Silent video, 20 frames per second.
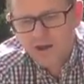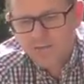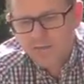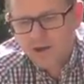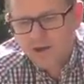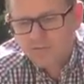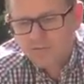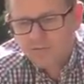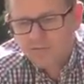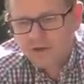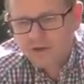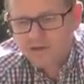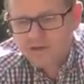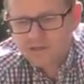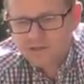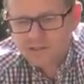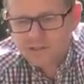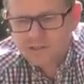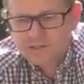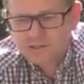about
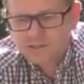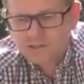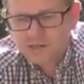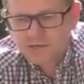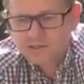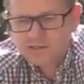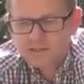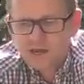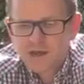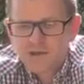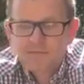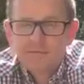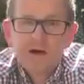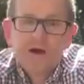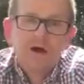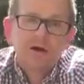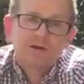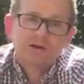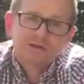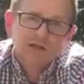ferns is that as they
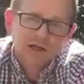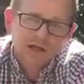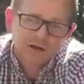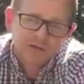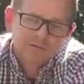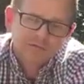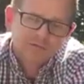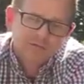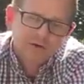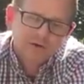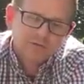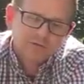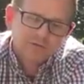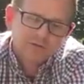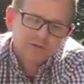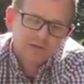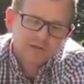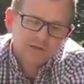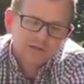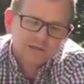emerge, they unfold.
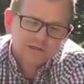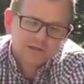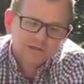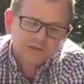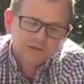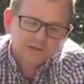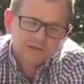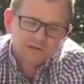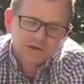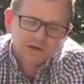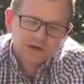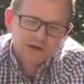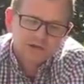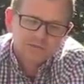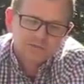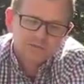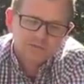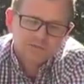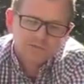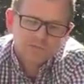So there's
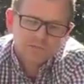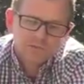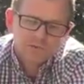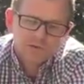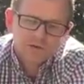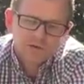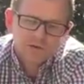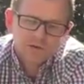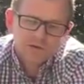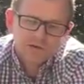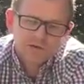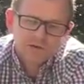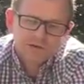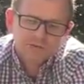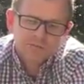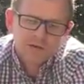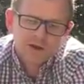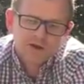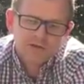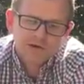these
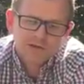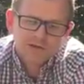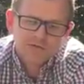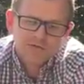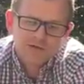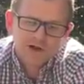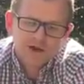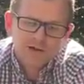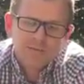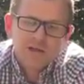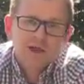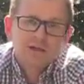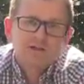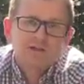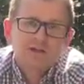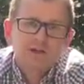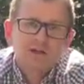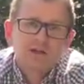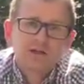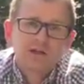periods of
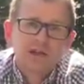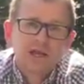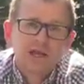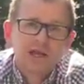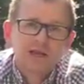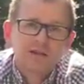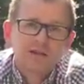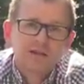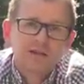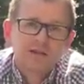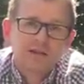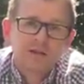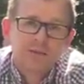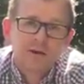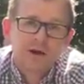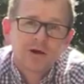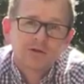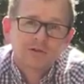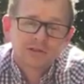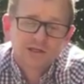animation in the
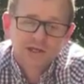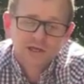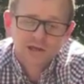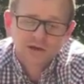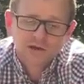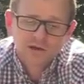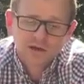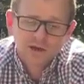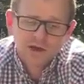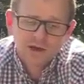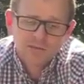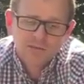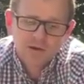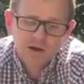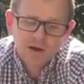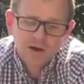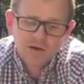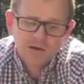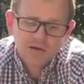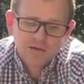planting
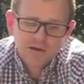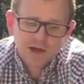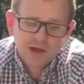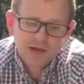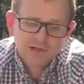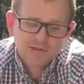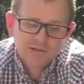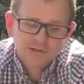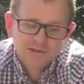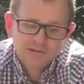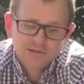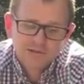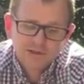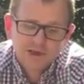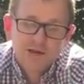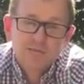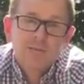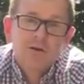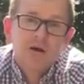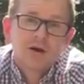as
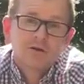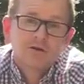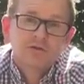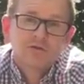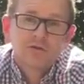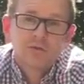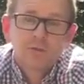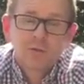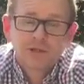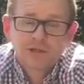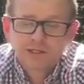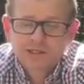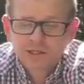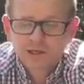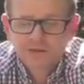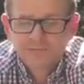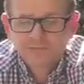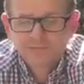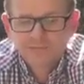they emerge from winter.